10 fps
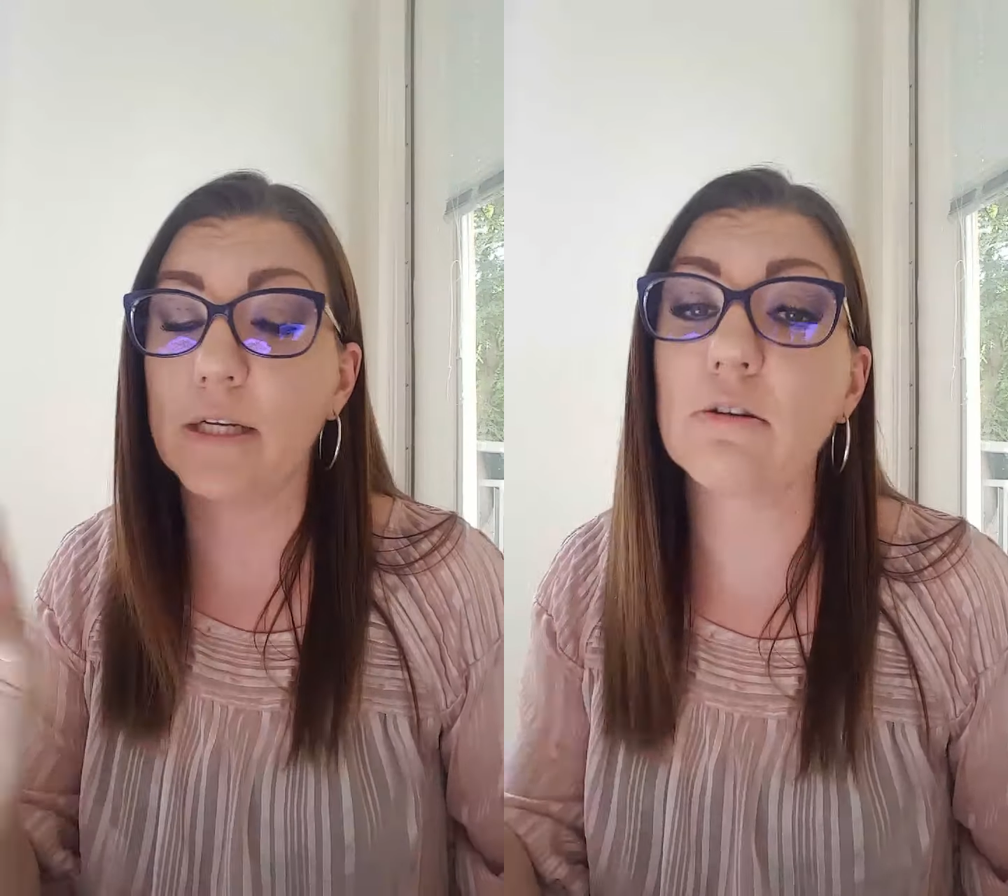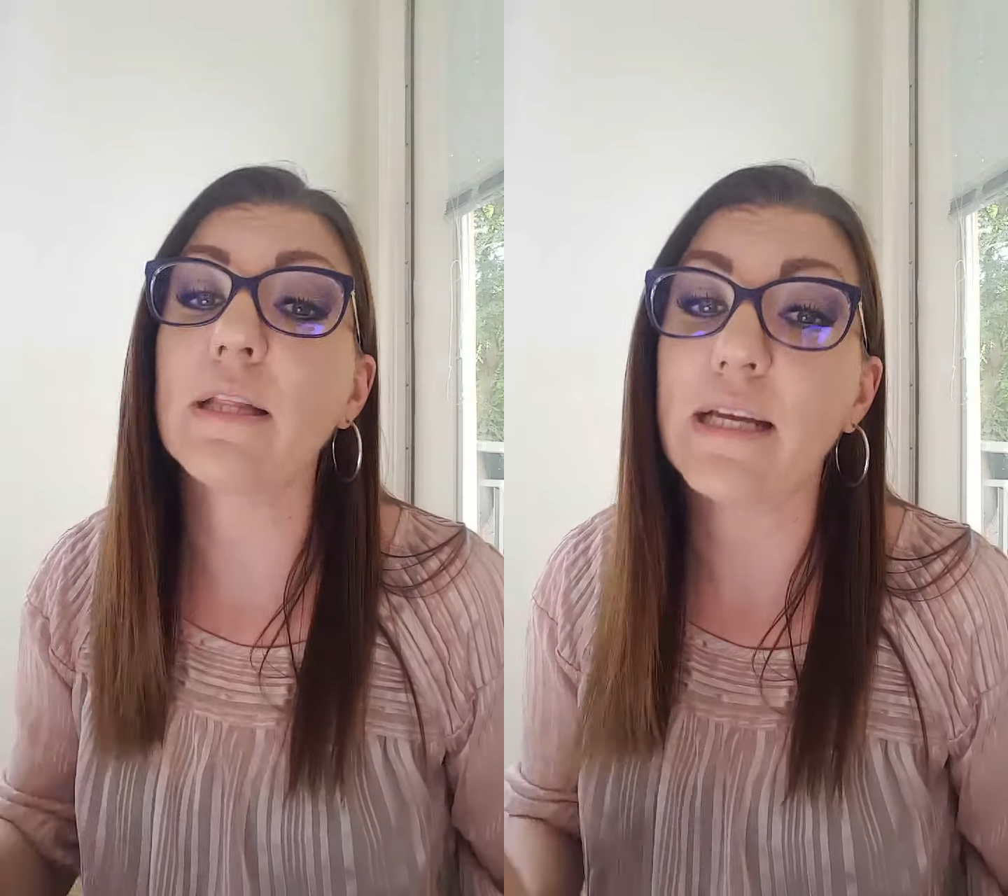
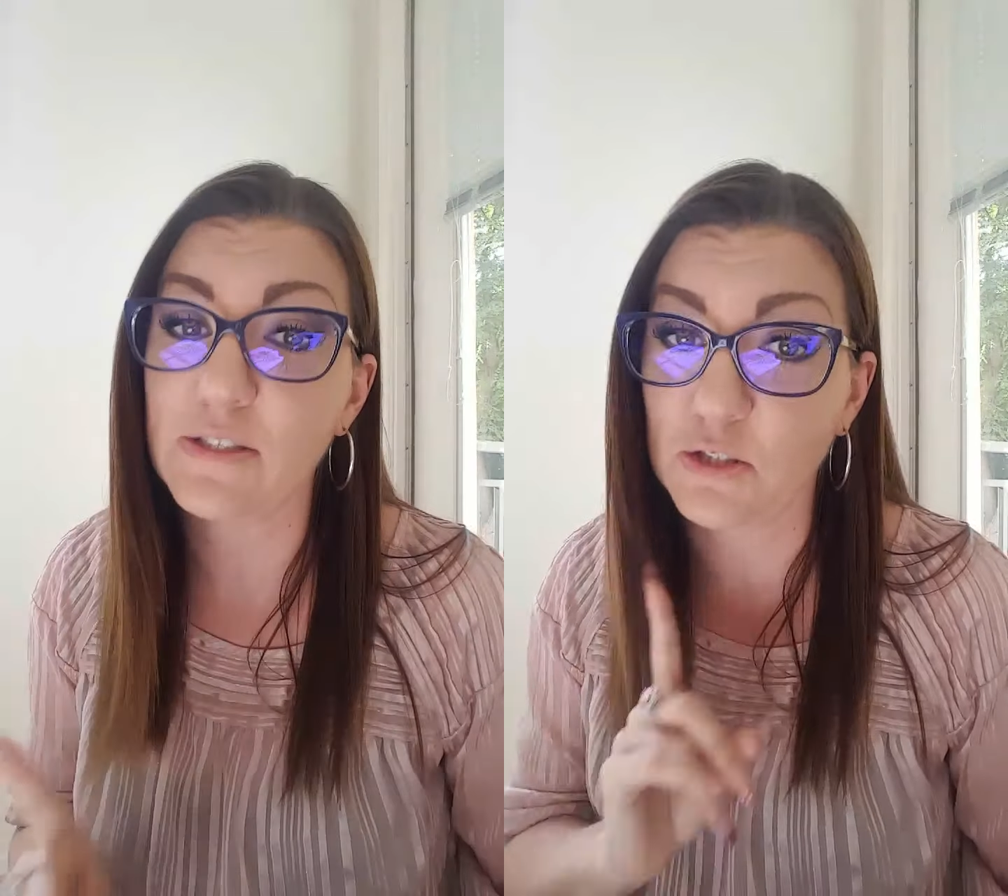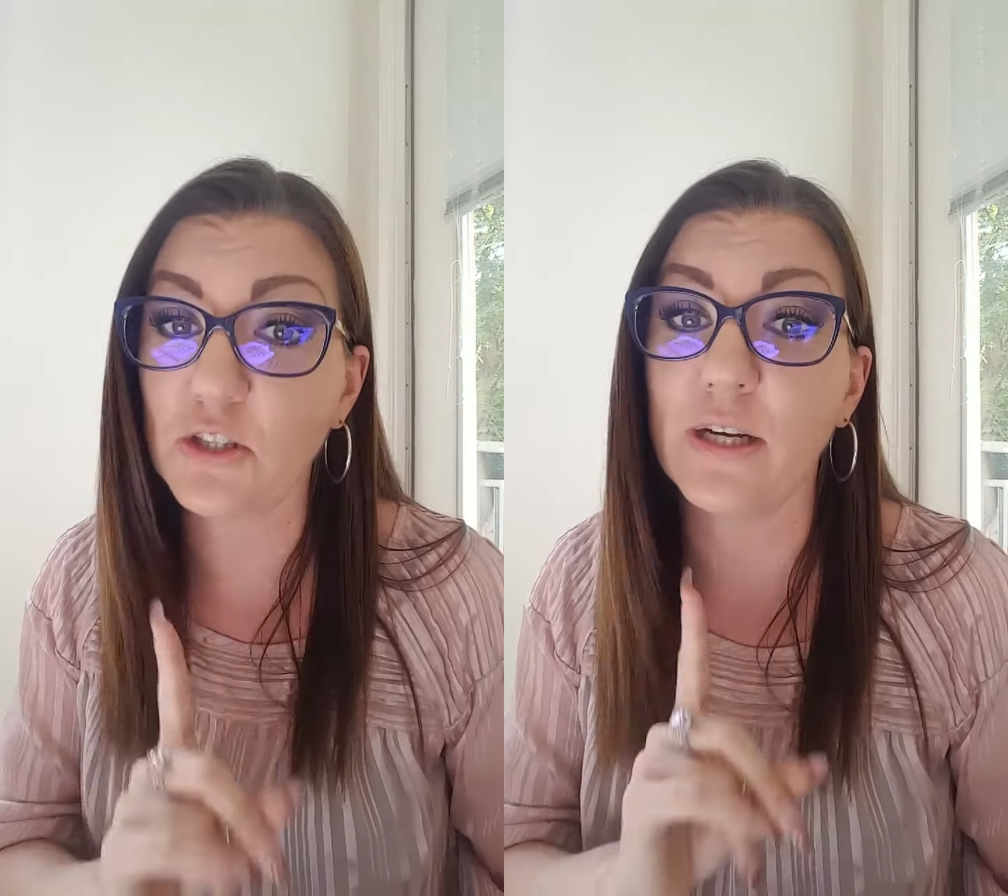nearly
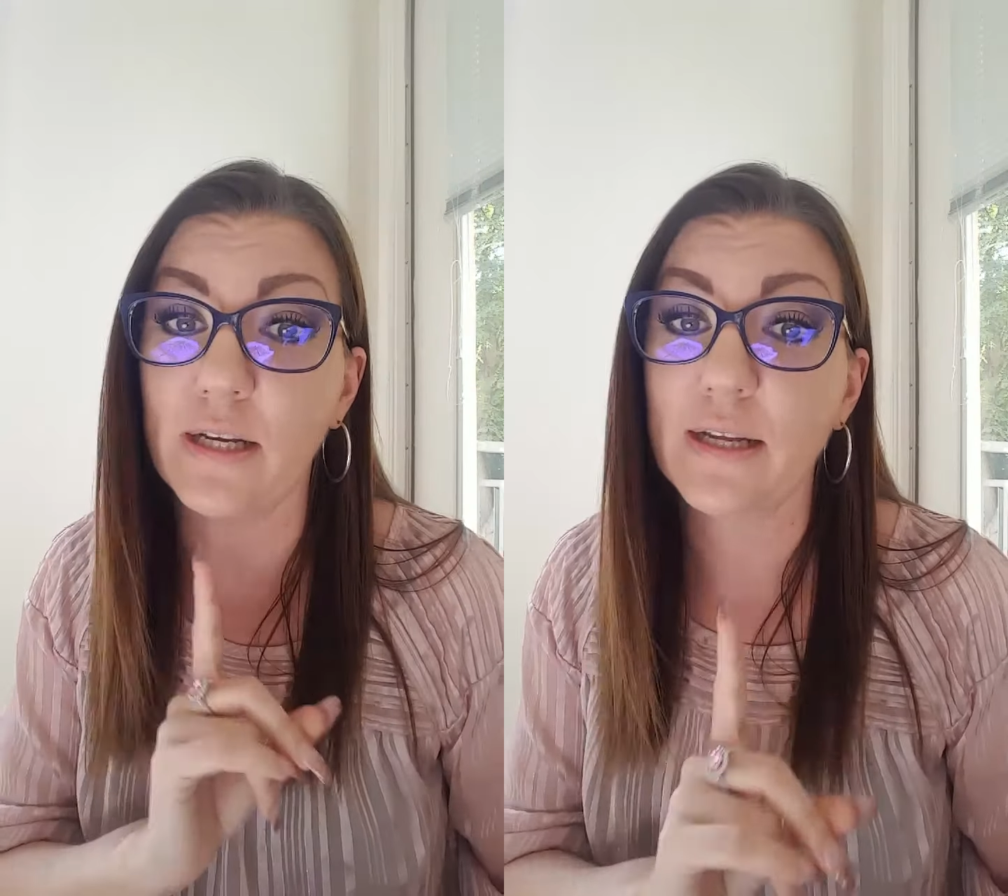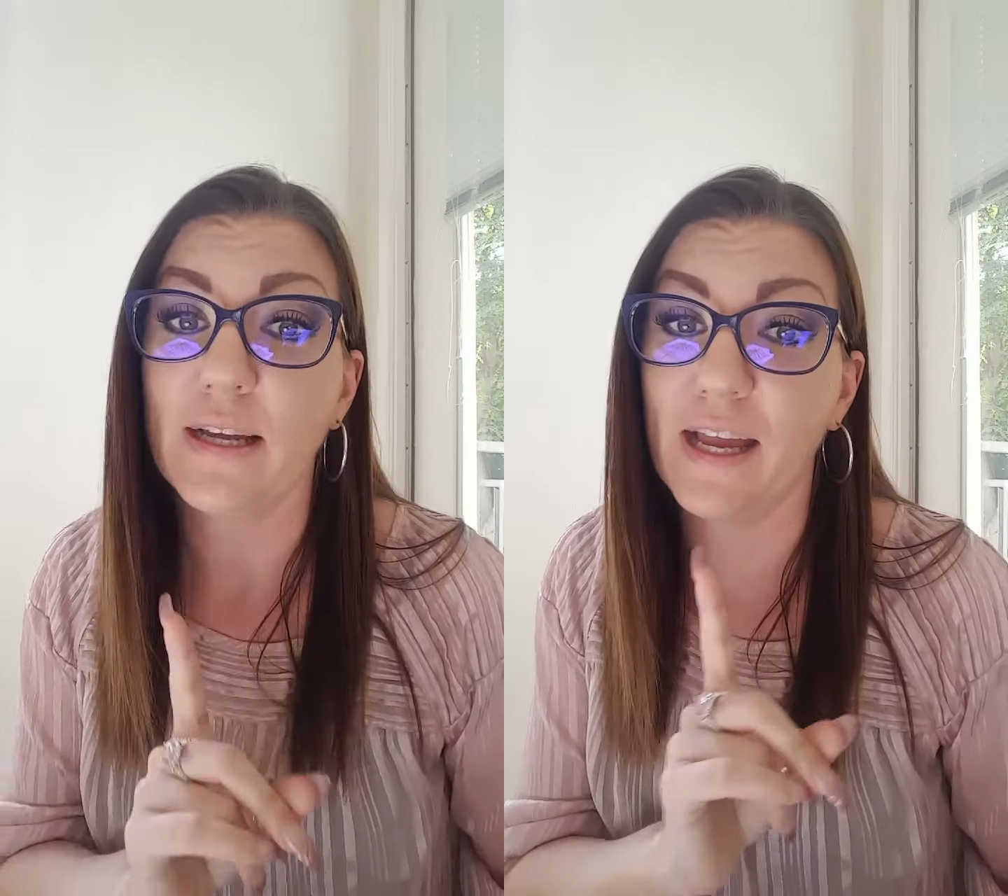as
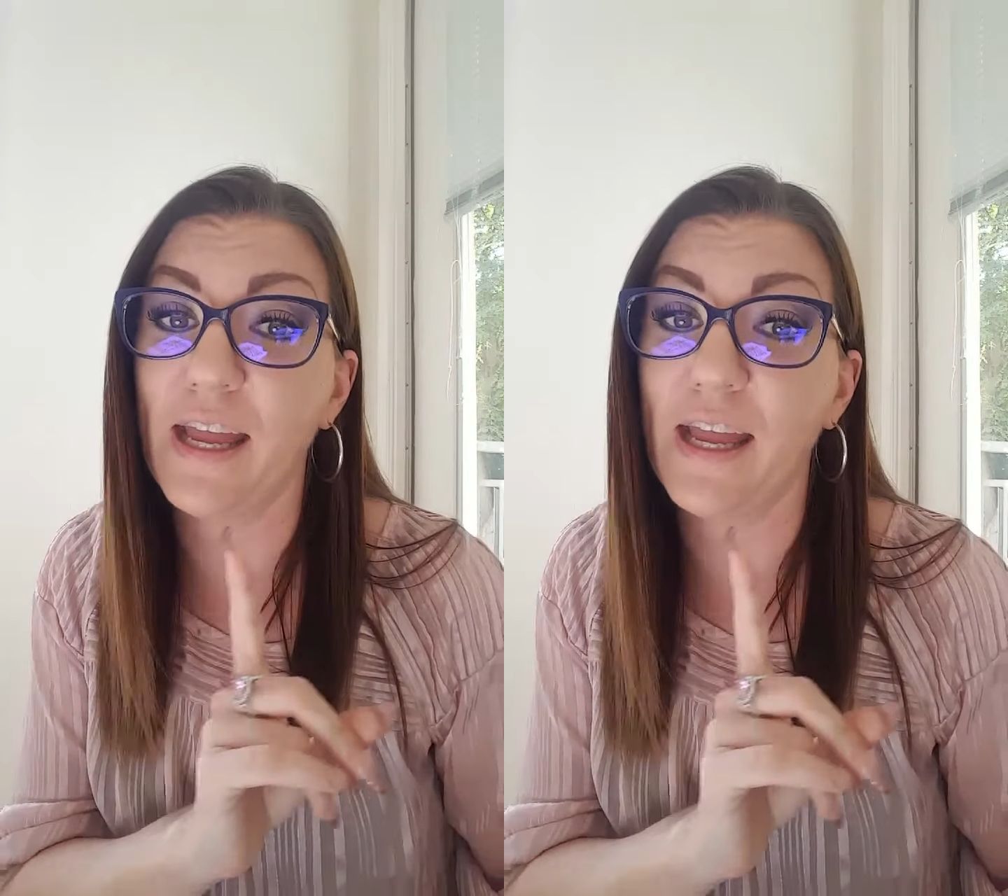good